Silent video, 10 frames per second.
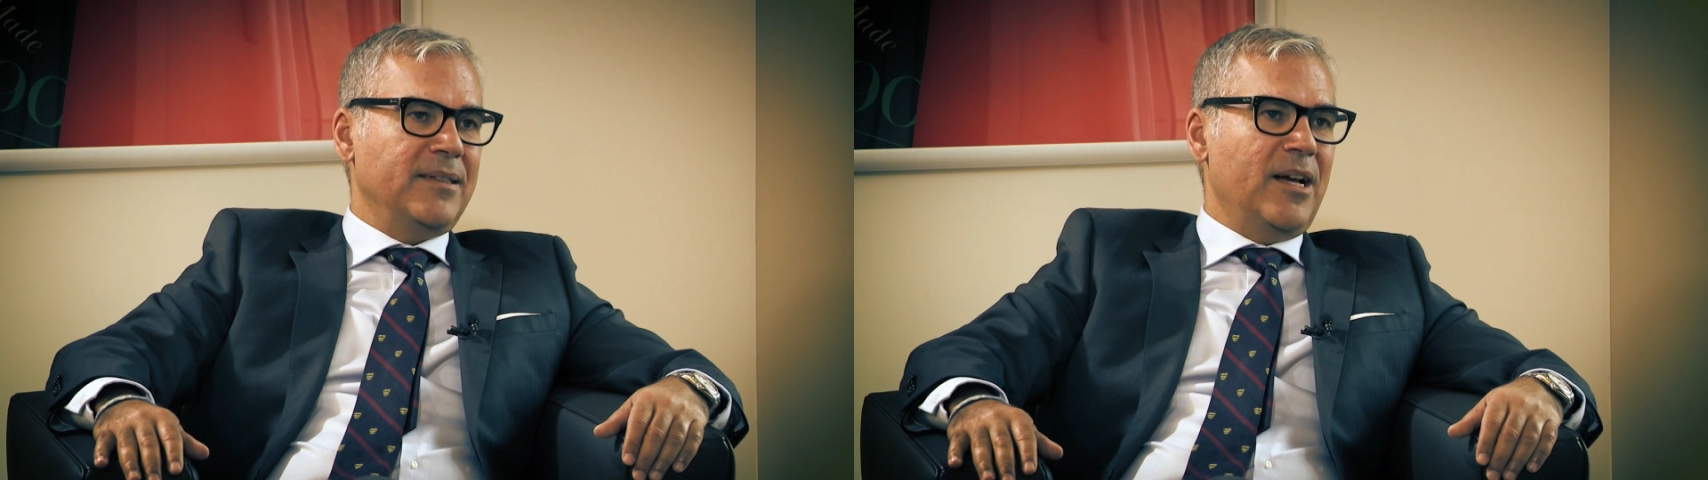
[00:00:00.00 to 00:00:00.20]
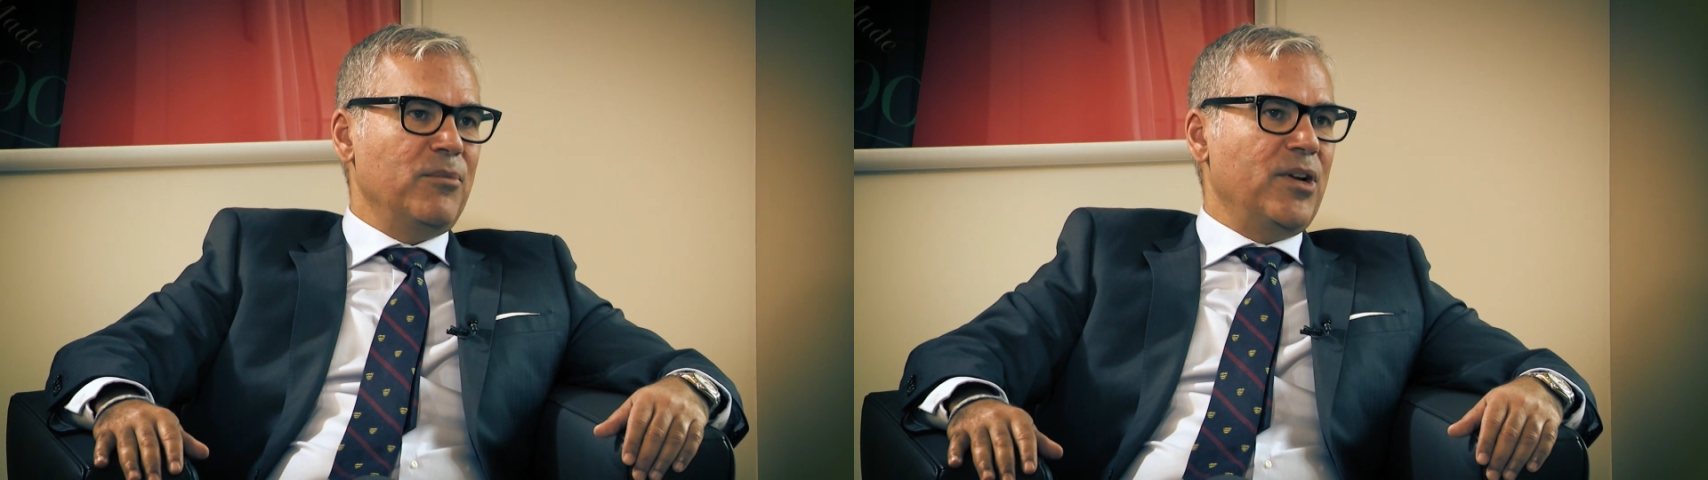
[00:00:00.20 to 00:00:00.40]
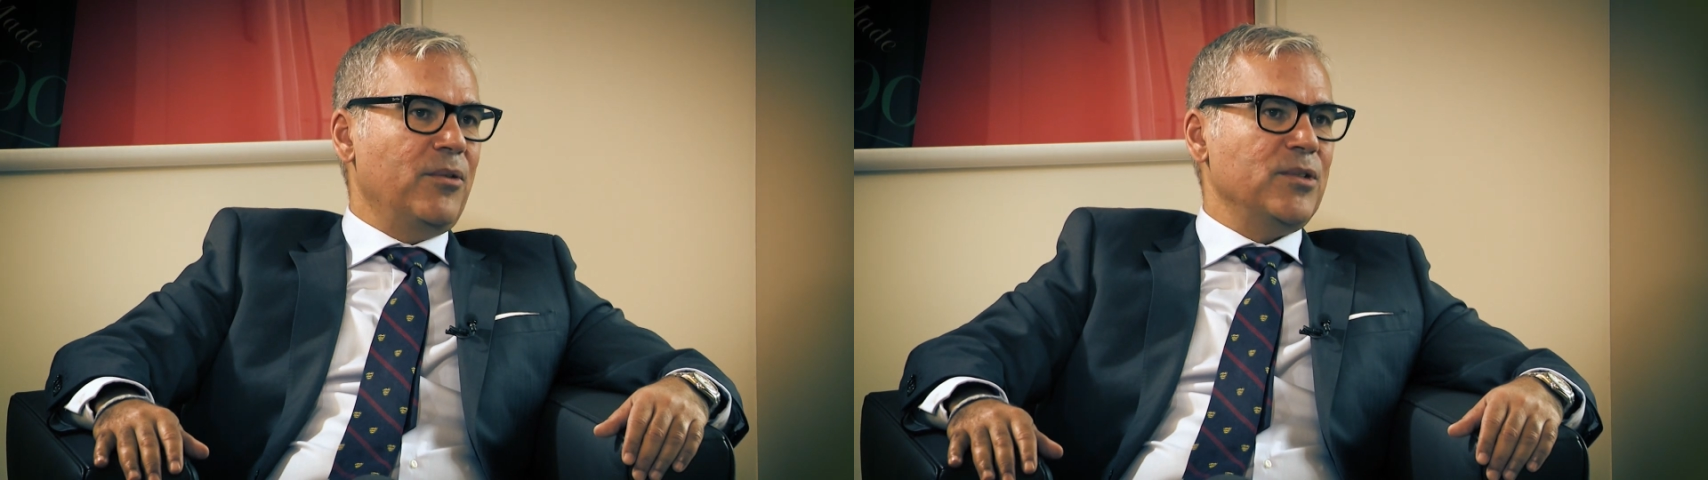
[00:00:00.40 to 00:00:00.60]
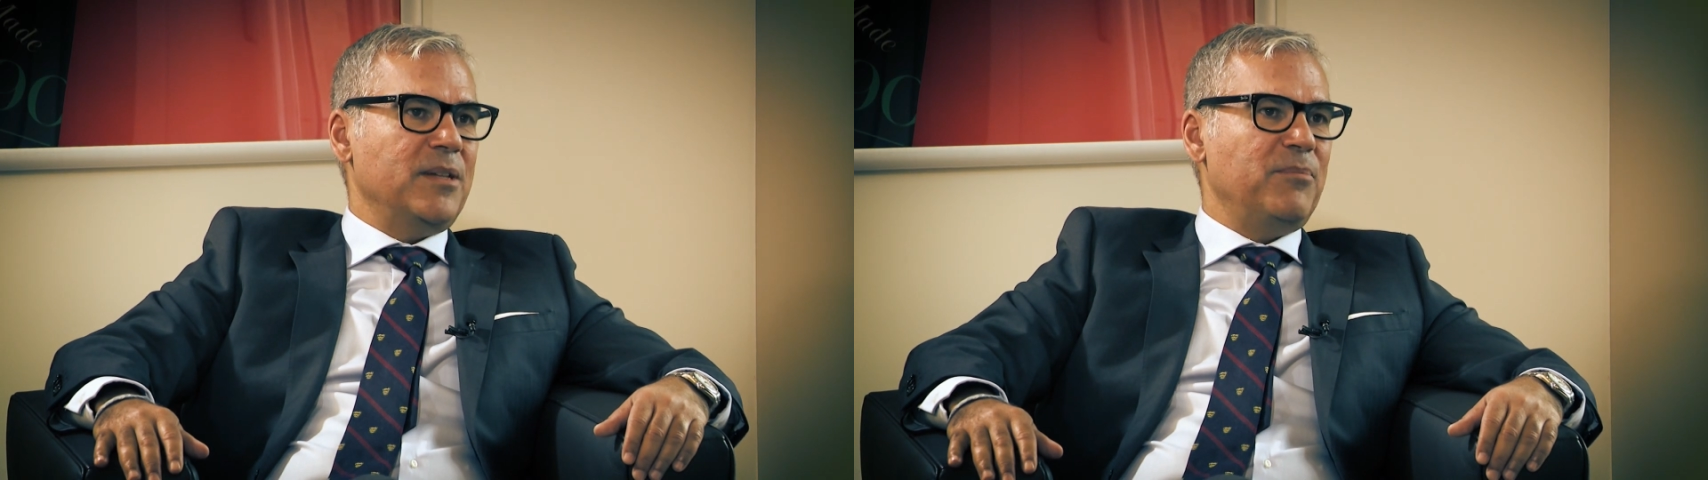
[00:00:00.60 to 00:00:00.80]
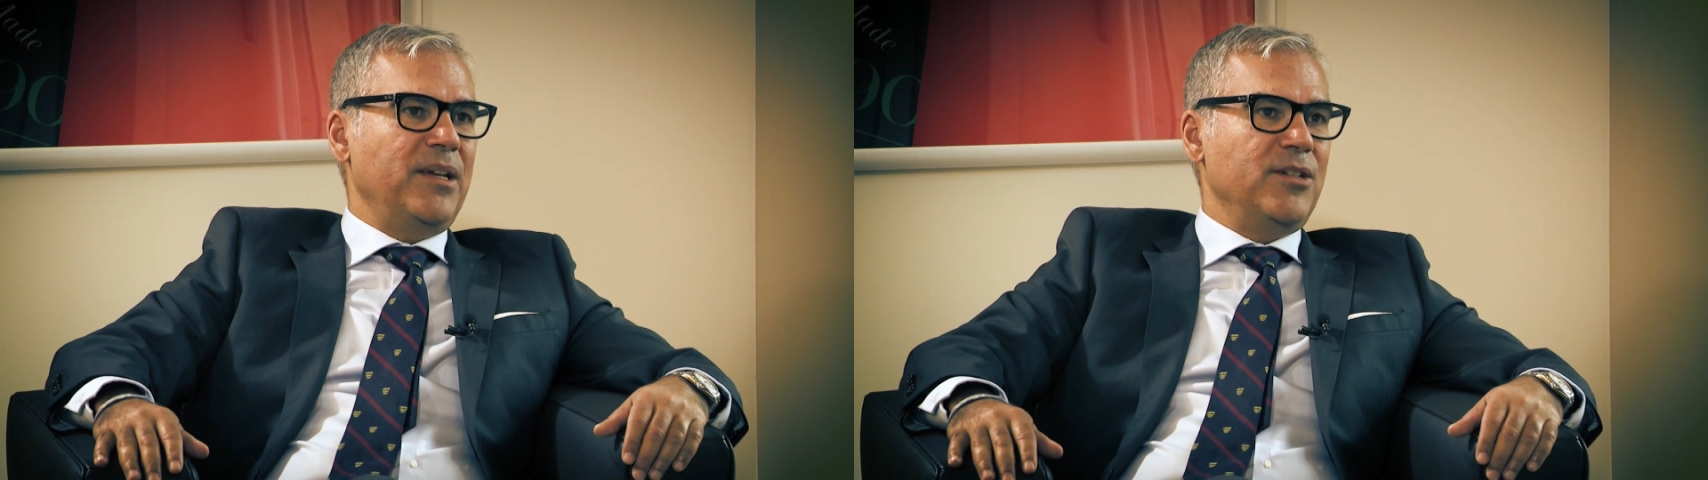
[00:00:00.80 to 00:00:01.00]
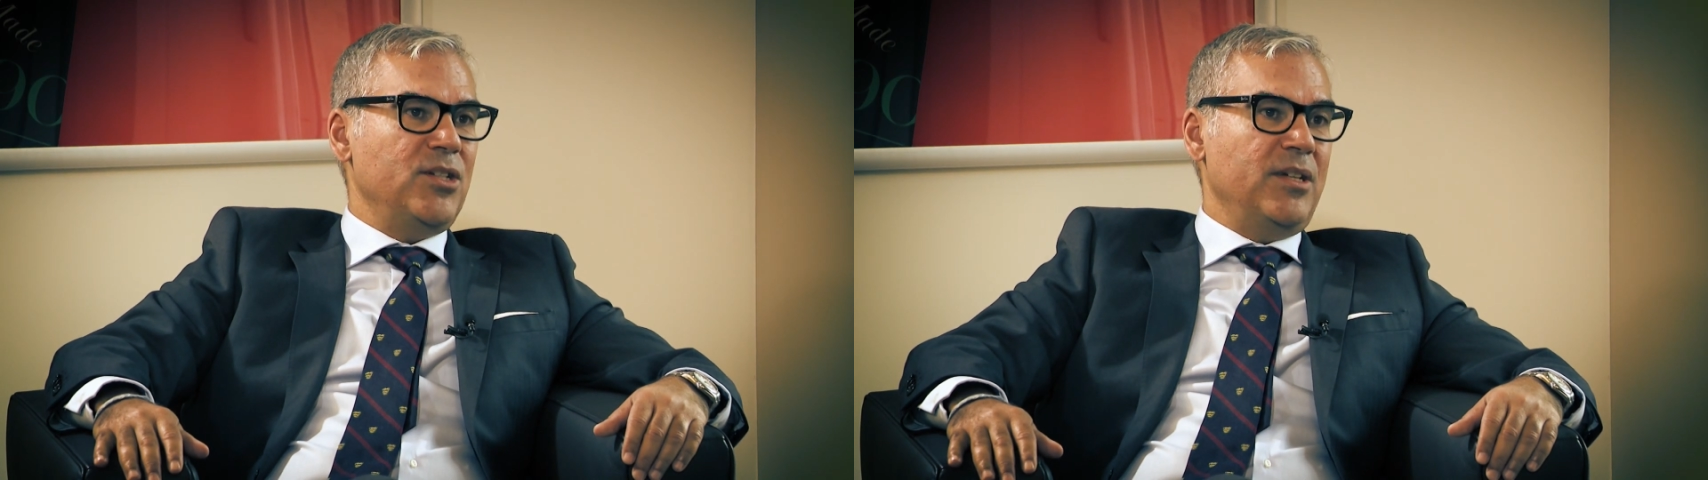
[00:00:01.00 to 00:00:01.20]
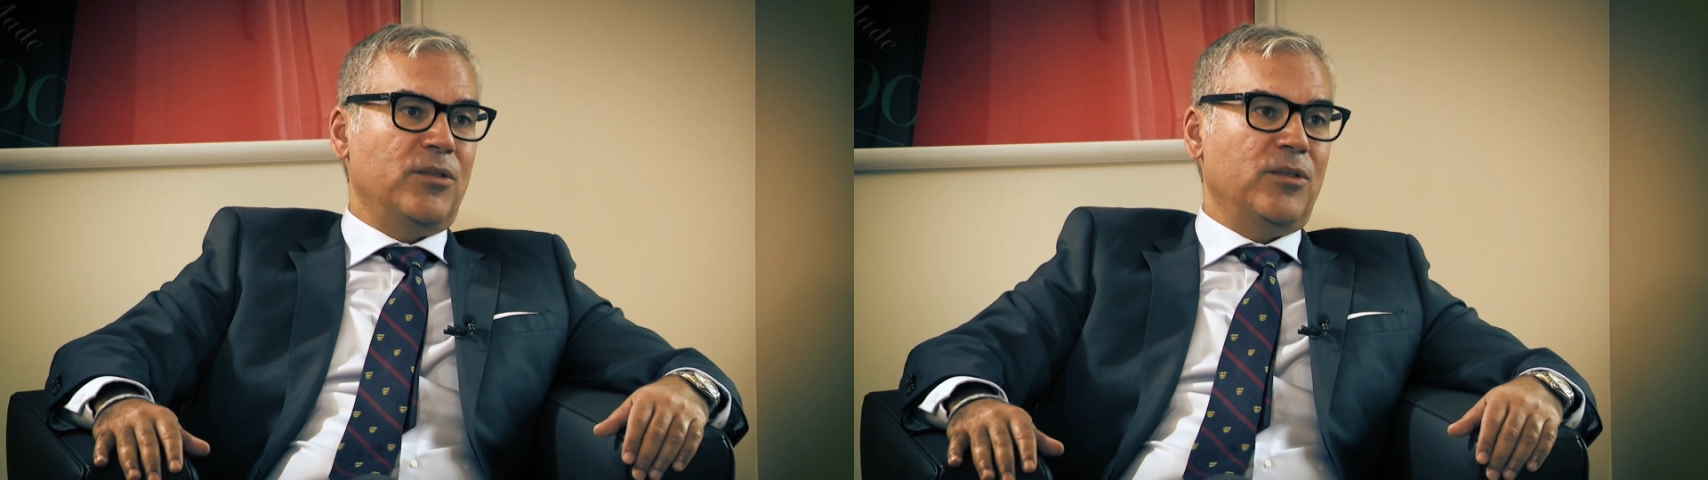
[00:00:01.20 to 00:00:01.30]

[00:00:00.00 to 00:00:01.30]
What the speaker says: time when I was at P&G,